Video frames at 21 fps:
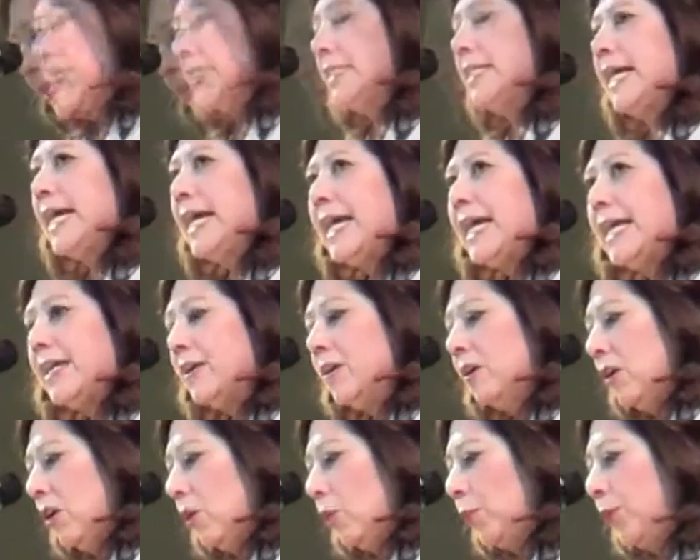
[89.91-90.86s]

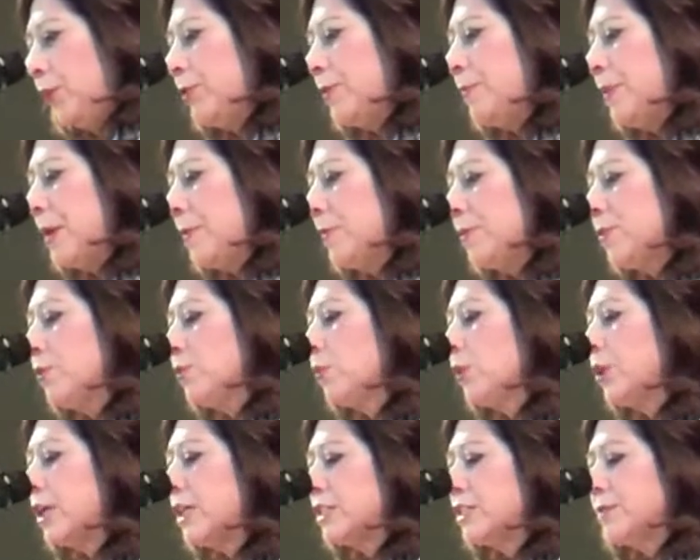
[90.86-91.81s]
Today, we remember the
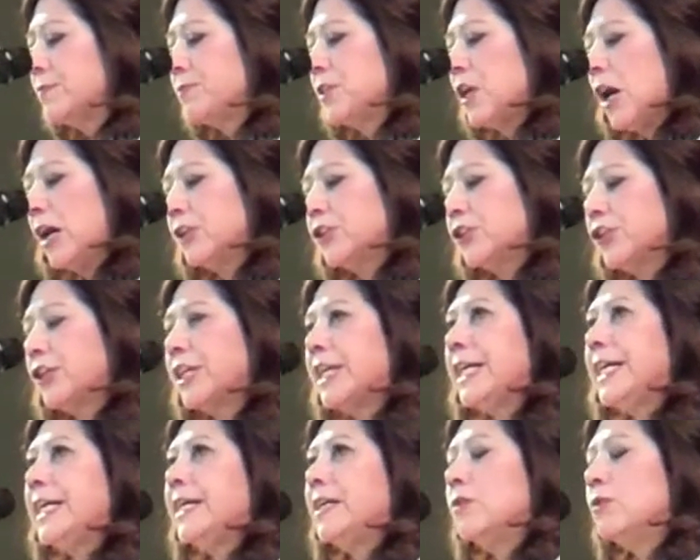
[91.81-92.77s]
words of Dr.
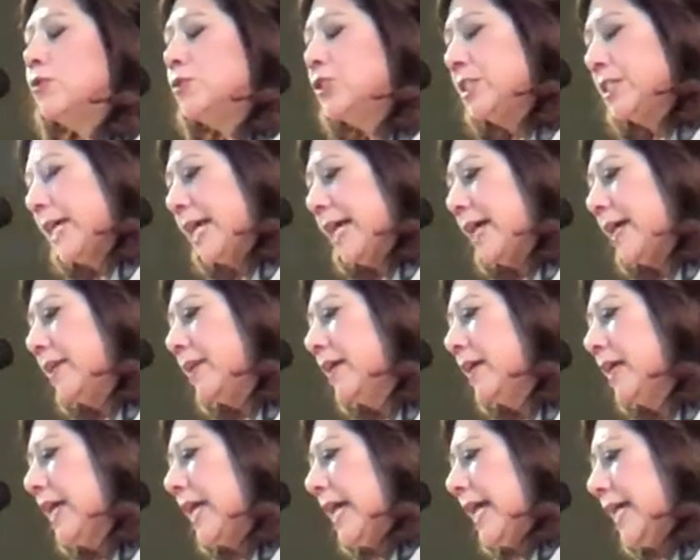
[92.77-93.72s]
King, who
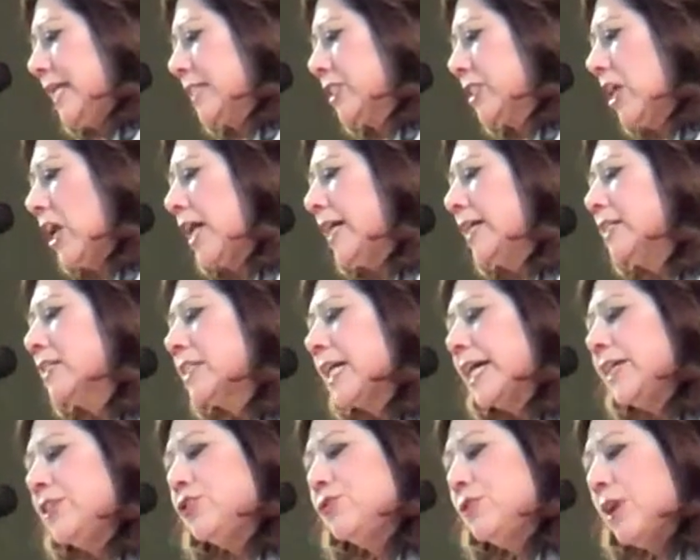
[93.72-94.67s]
said, "As long as
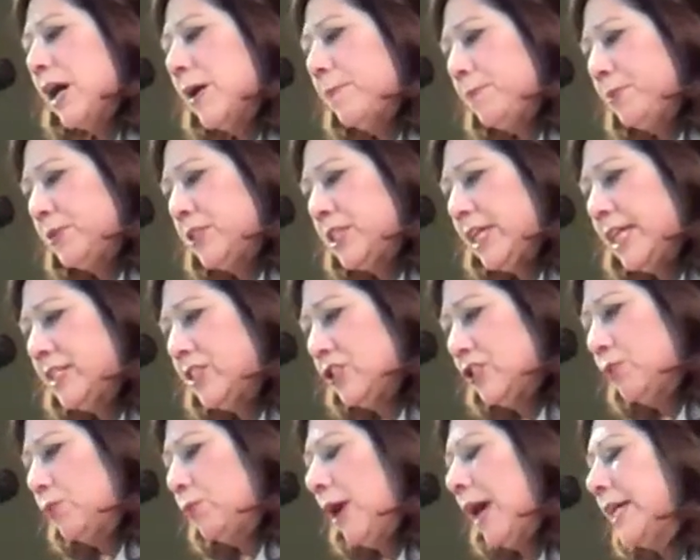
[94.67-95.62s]
I do not
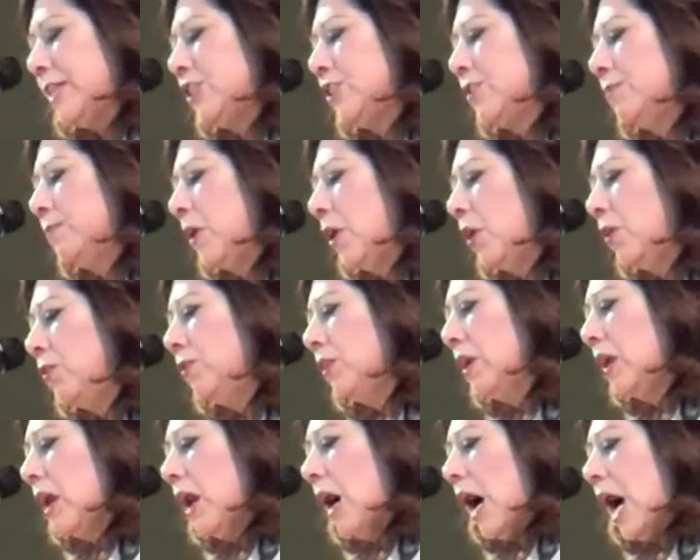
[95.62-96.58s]
possess the right to vote,
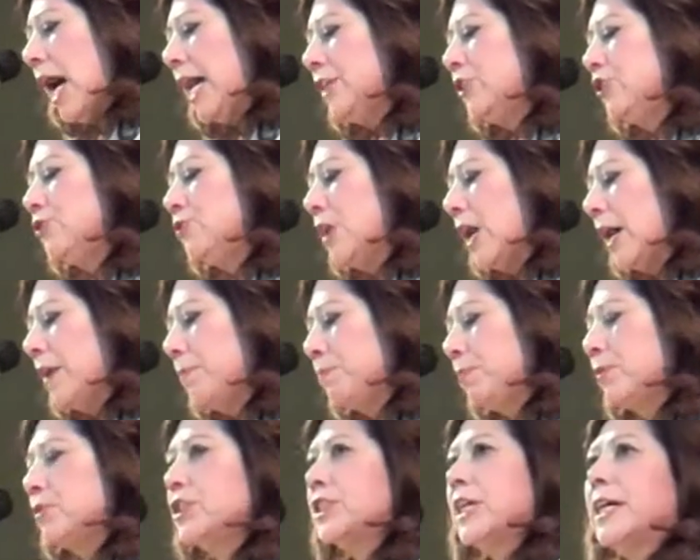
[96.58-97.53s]
I do not
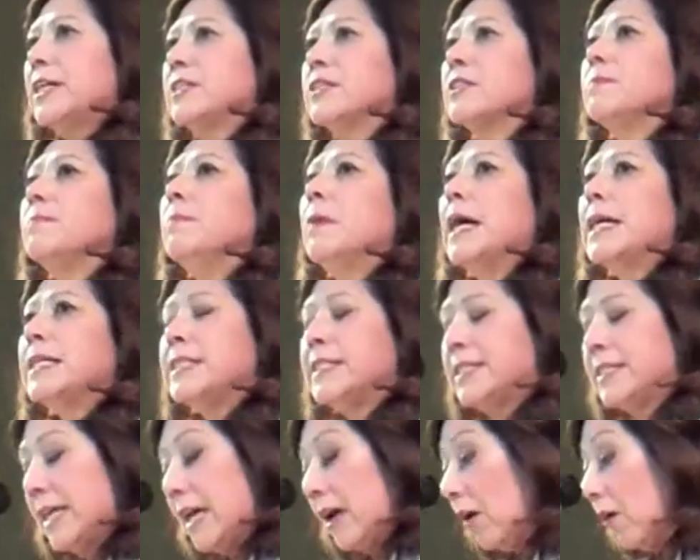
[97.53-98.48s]
possess
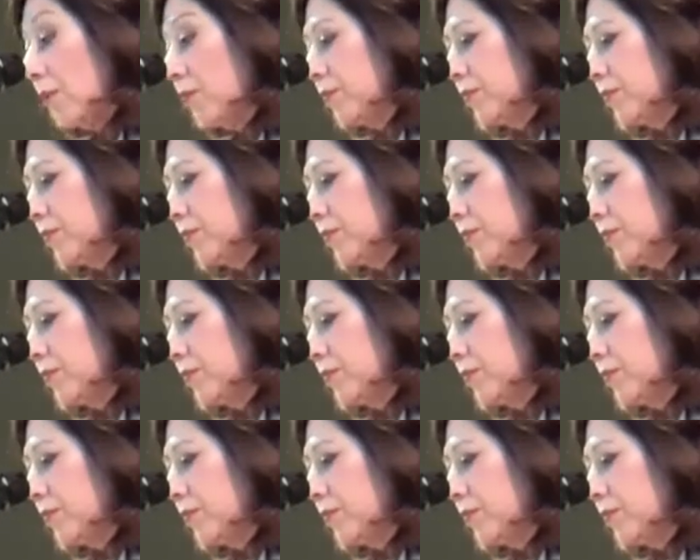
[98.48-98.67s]
myself.